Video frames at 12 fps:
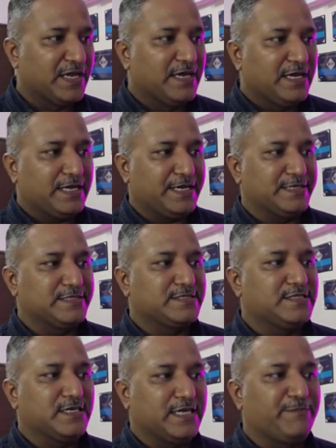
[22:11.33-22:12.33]
is
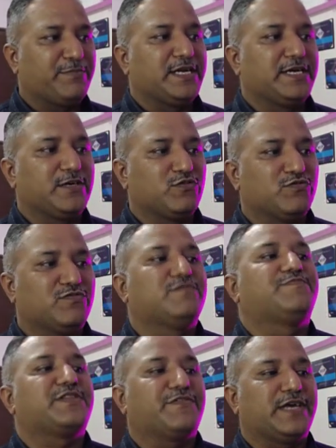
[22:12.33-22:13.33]
the imperative
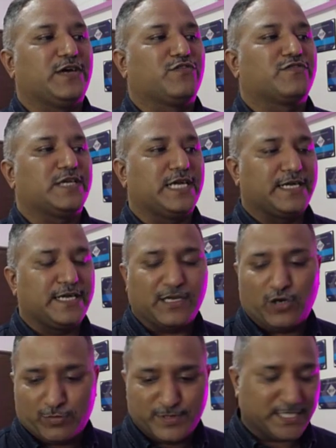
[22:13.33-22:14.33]
way of creating
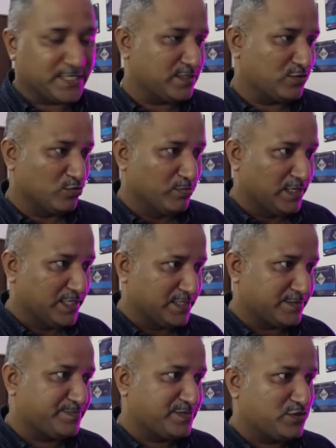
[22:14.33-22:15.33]
objects in Kubernetes.
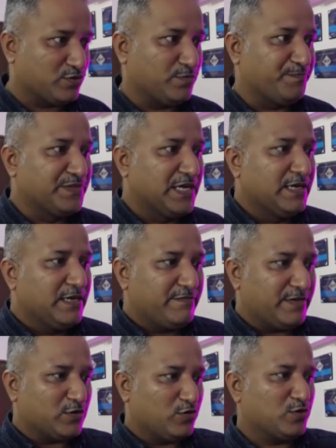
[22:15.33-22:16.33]
So we are
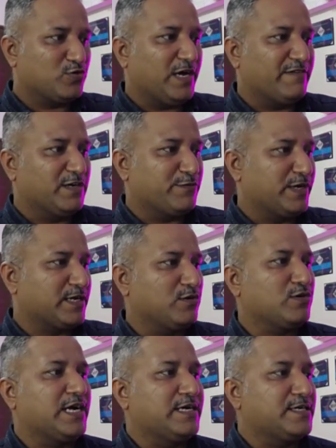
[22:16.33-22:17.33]
going to have a quick look
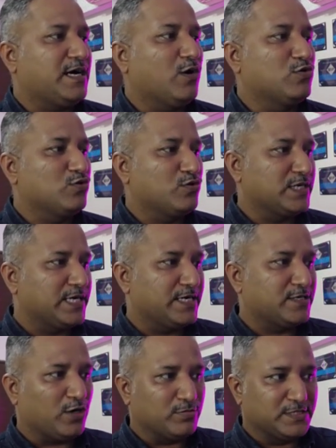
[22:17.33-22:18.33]
at how to create
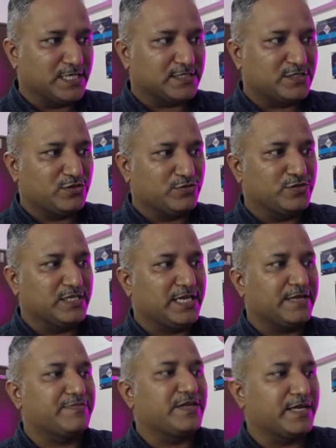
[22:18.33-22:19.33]
objects using the
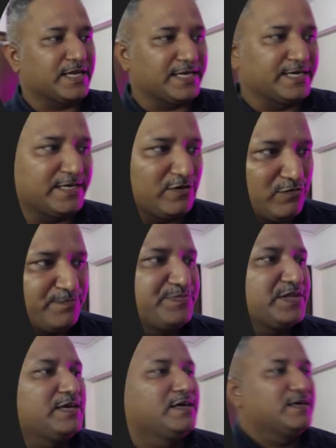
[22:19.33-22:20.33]
declarative
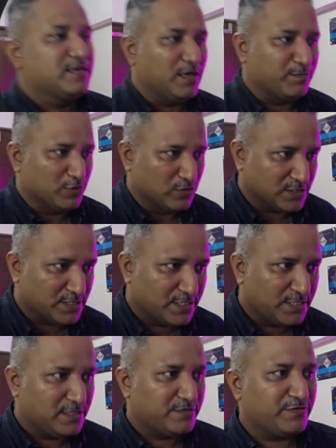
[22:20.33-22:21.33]
approach. Here
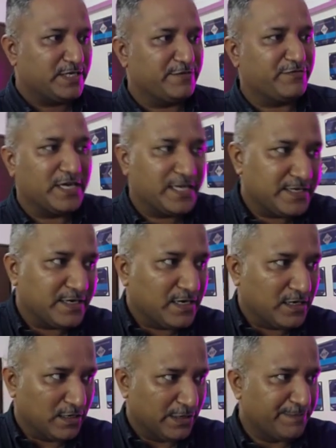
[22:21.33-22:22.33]
we define a